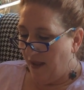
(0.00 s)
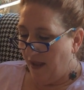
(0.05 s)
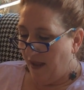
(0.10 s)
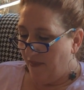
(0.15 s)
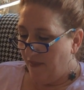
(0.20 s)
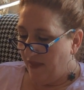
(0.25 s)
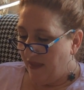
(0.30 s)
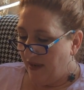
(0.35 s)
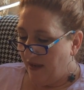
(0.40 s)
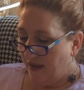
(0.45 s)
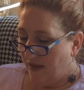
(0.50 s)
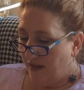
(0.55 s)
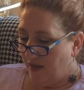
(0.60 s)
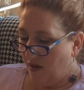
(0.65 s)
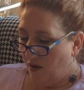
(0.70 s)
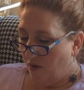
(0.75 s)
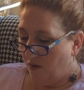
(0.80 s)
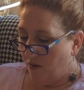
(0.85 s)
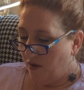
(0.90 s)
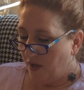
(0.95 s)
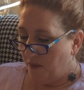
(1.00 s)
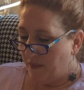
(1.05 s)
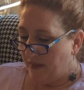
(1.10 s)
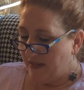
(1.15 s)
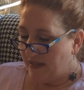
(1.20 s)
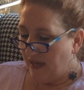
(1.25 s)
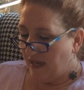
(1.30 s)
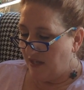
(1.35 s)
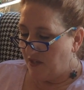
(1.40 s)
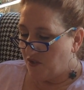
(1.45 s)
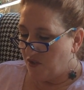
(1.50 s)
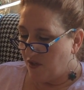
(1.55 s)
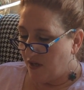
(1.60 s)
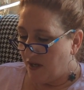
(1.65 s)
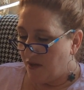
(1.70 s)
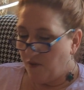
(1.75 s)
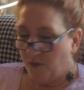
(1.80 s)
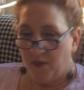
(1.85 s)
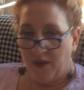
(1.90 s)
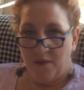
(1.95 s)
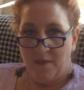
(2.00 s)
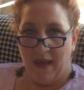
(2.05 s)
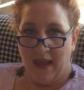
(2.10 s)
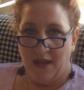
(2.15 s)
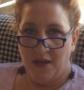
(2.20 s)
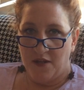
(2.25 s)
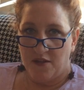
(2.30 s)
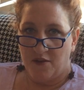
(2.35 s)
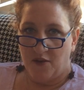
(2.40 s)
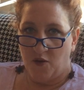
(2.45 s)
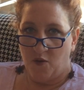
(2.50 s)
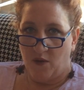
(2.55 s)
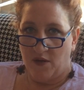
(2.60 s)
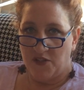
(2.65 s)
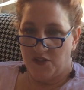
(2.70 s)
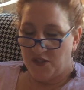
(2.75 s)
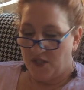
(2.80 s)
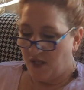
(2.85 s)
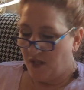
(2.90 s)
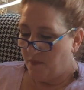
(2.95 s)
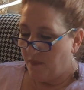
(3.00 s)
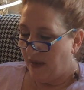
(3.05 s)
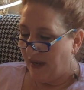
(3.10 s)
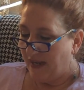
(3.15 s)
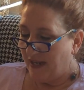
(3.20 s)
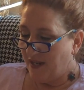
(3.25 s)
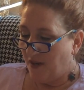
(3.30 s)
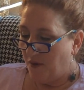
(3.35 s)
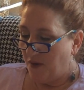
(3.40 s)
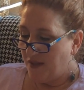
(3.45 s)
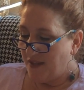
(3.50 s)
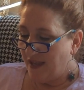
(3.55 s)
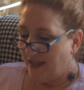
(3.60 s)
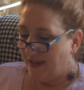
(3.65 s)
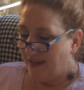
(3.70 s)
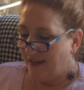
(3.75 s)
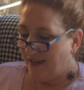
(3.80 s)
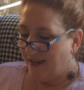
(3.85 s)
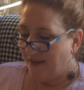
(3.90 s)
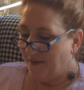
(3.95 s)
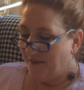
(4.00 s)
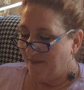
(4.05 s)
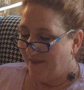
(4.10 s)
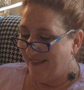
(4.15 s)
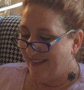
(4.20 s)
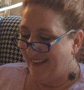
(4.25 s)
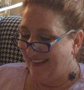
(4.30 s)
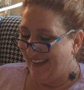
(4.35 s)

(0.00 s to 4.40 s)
And then, it could be dangerous with him answering questions, but I could always edit it.